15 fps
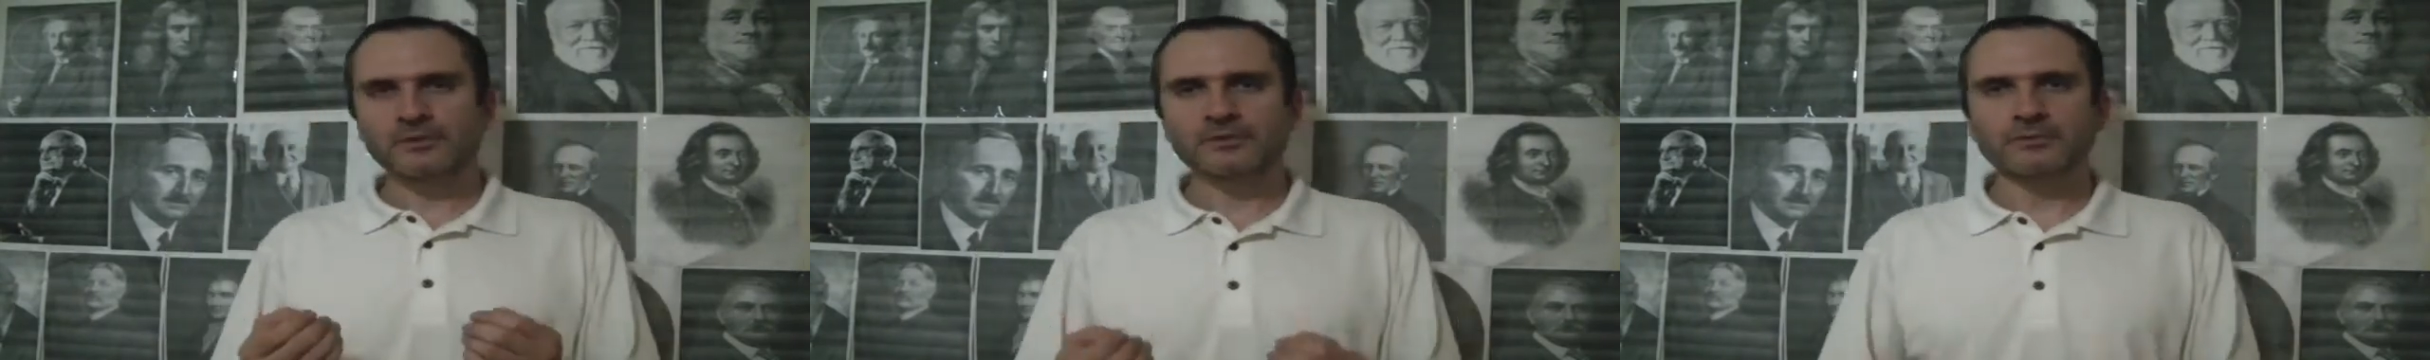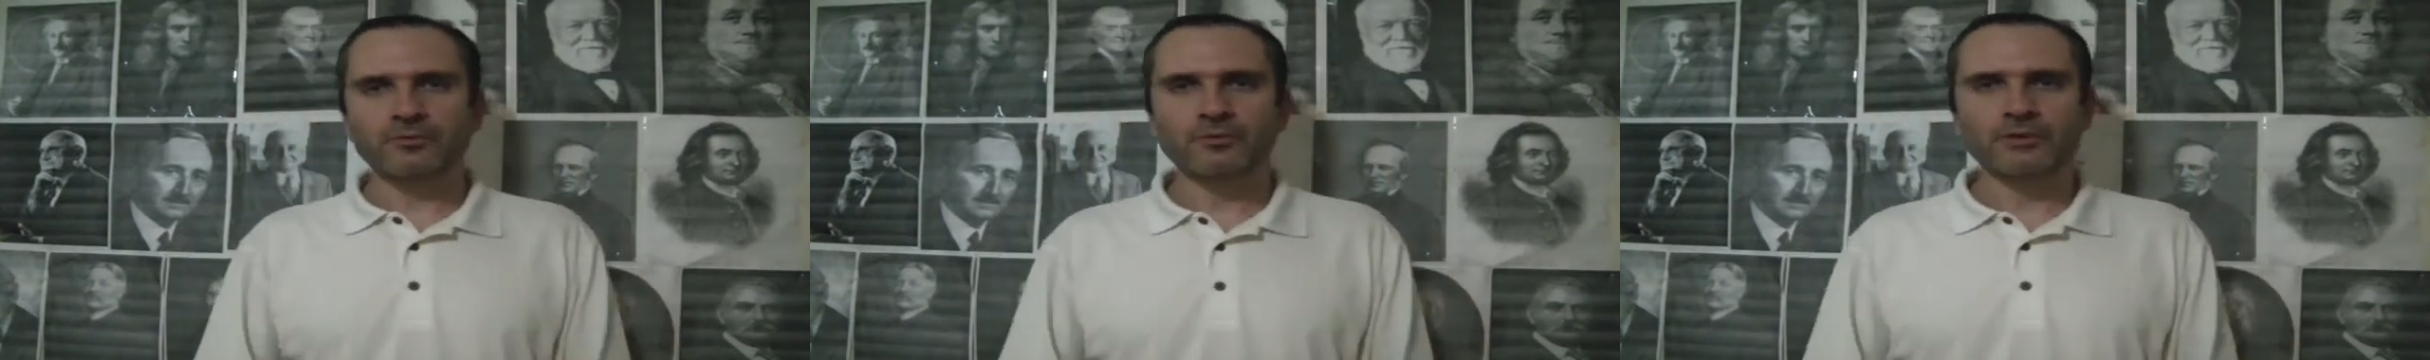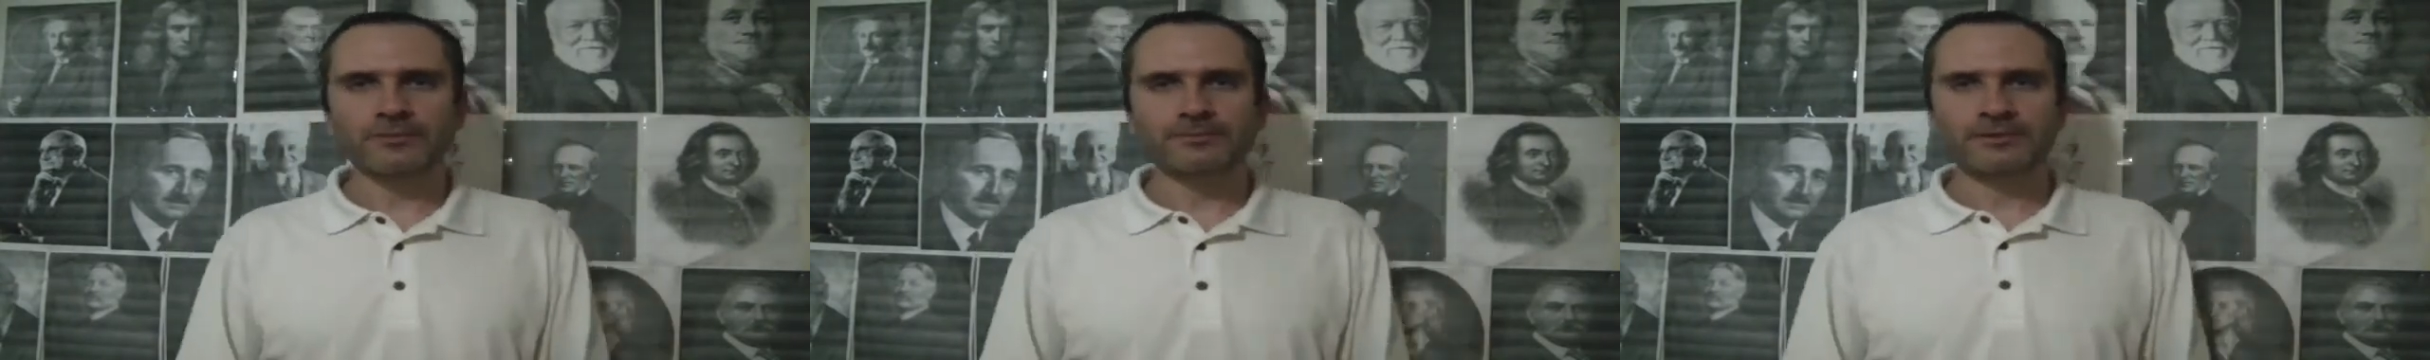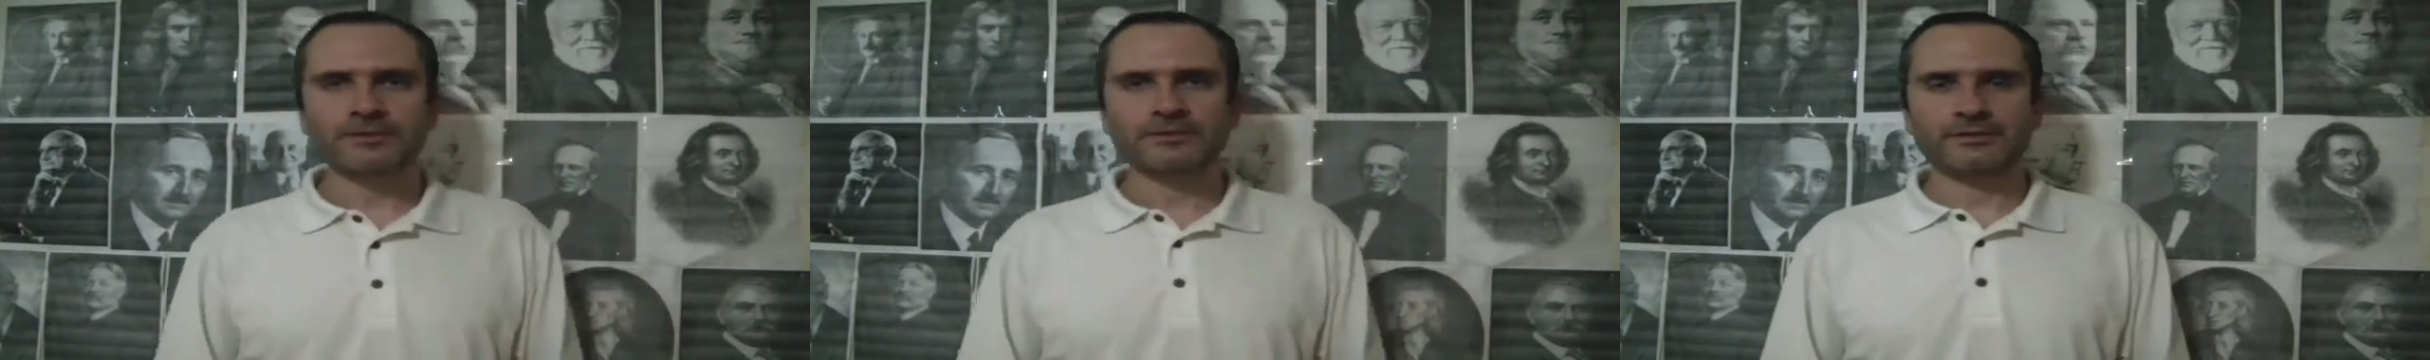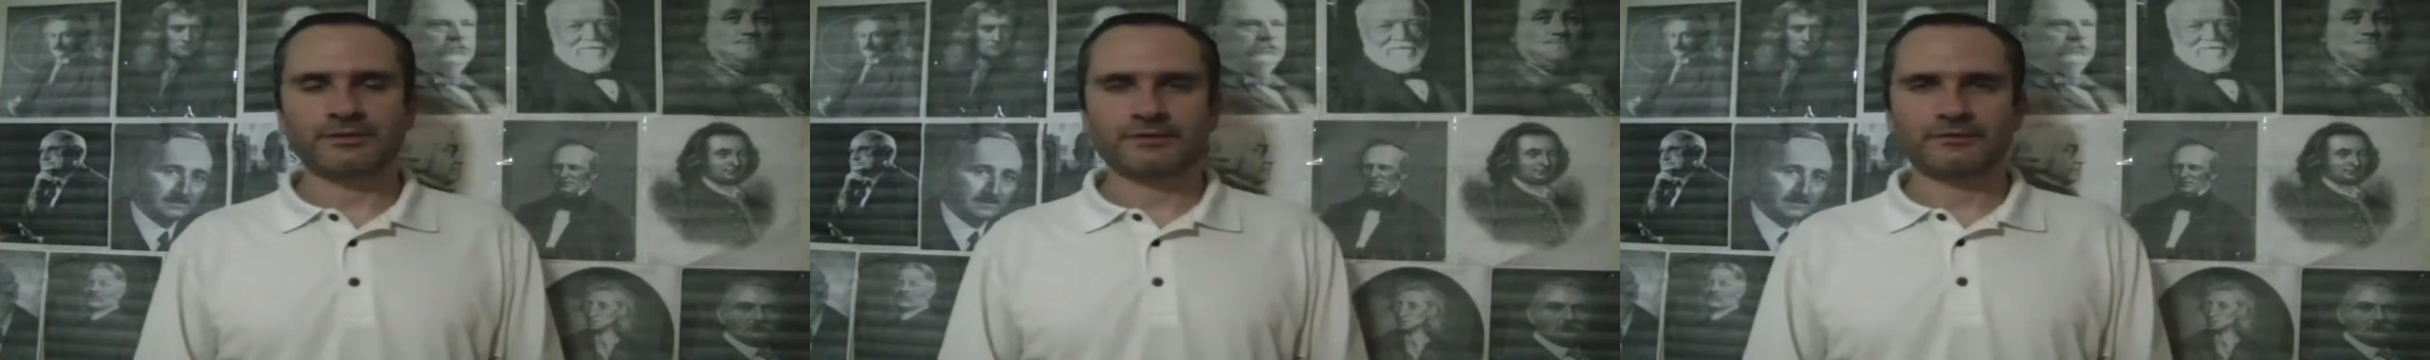the point
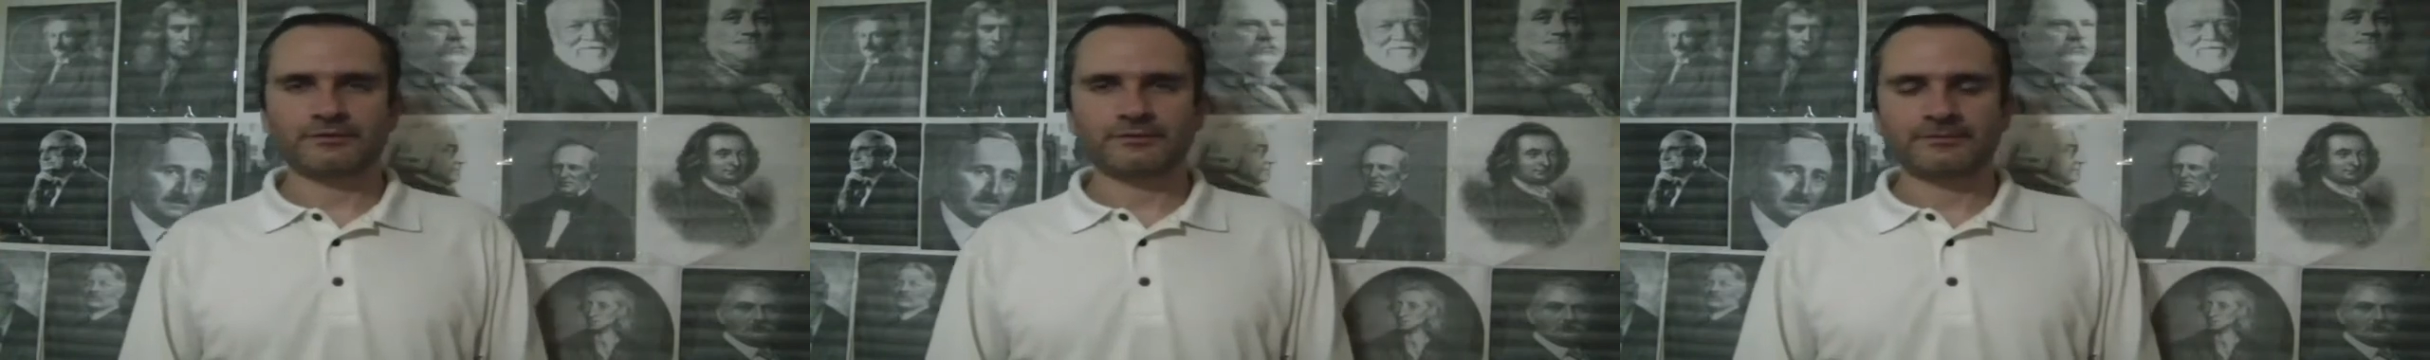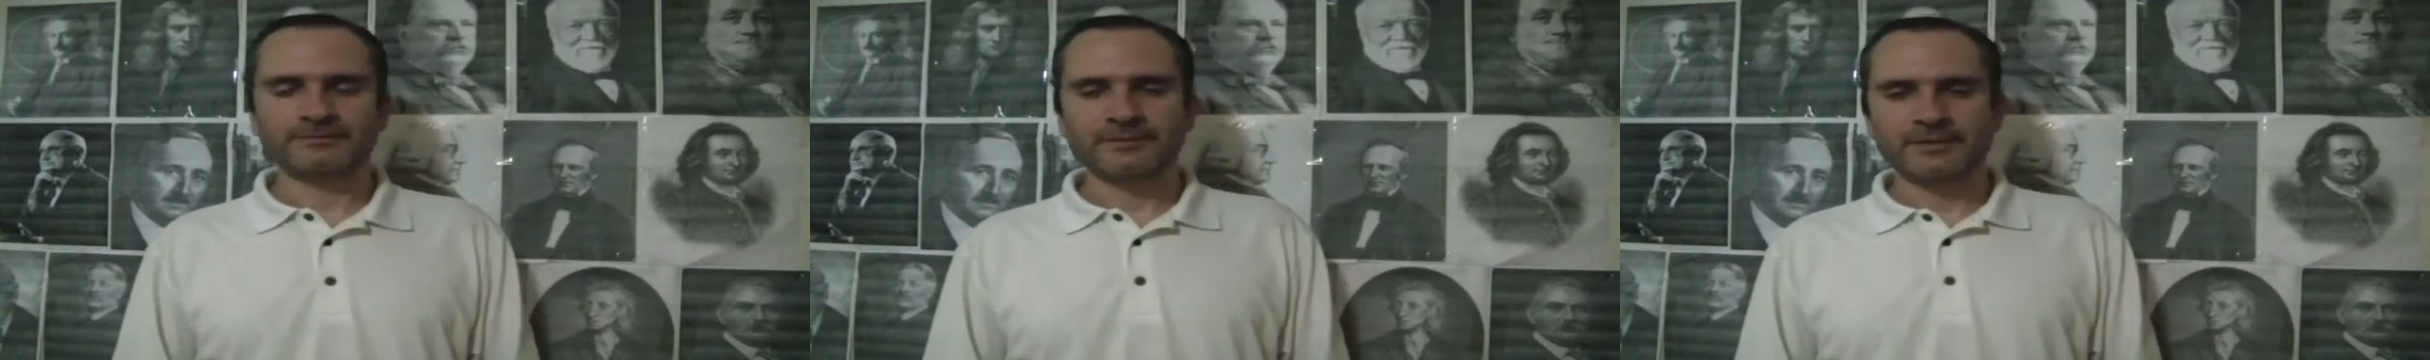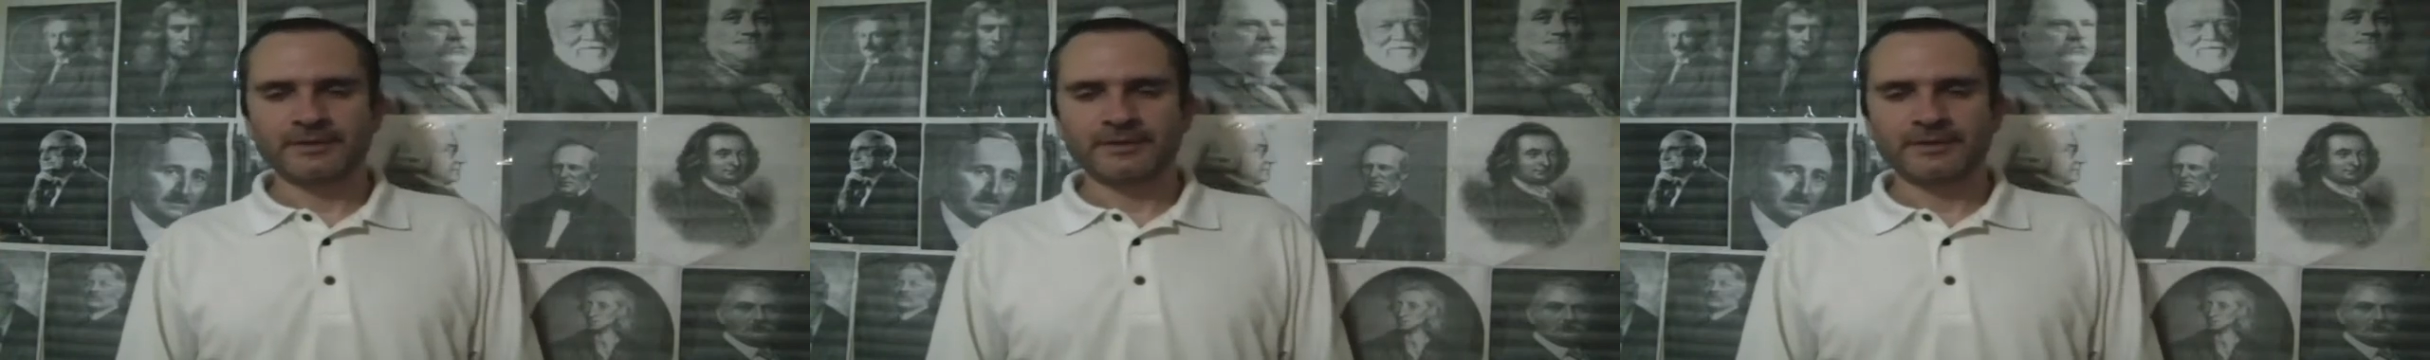being is,